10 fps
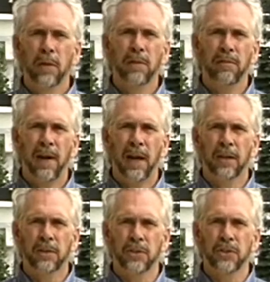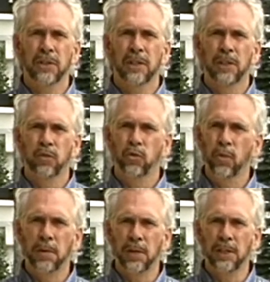of the factors
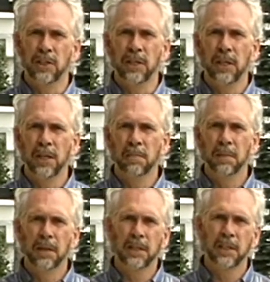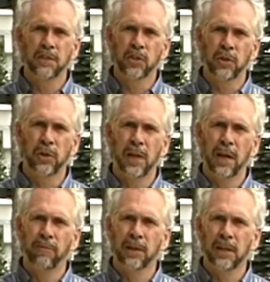contributing to the inability of certain
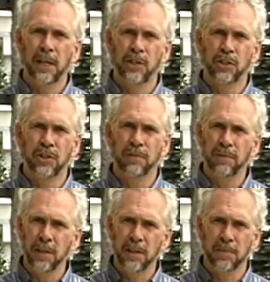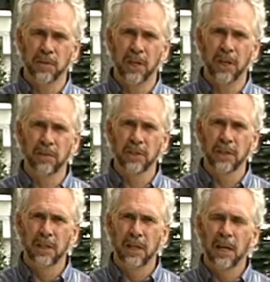African nations to feed themselves
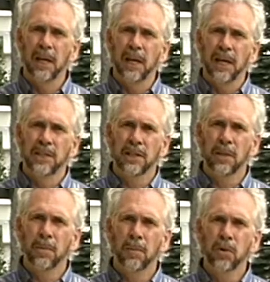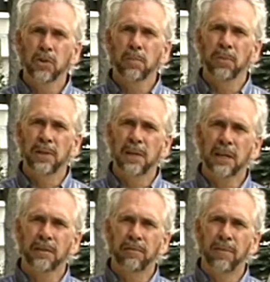is that their most
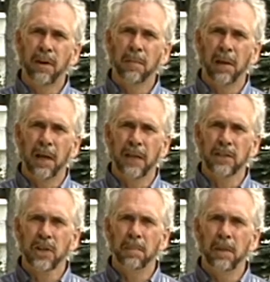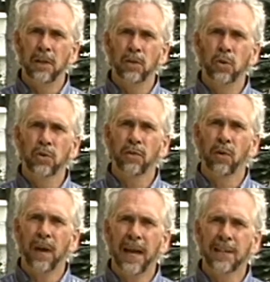productive farmlands are being used
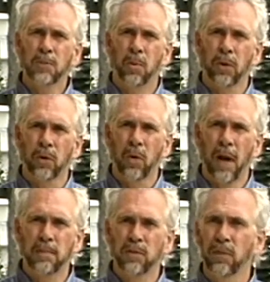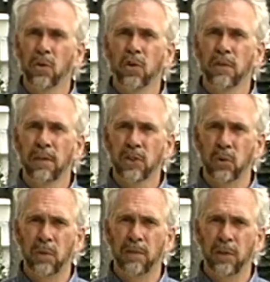for export crops for those of us who
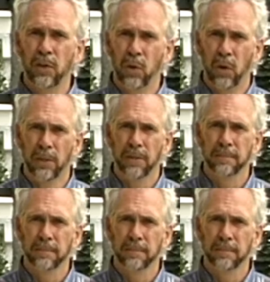live in the north.